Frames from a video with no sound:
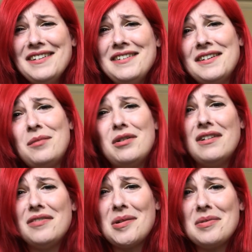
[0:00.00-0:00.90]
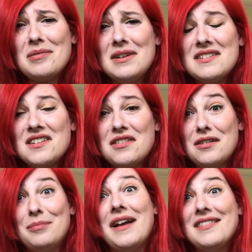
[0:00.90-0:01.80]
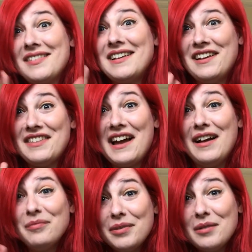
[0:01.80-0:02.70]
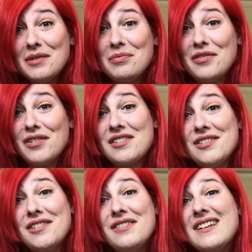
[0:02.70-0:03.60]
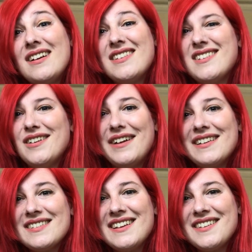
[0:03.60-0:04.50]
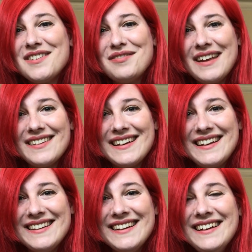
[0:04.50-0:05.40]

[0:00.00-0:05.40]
And I'm all loved up at the minute, so I thought I'd get that, put it above my front door. Realised no, actually, it's a felony.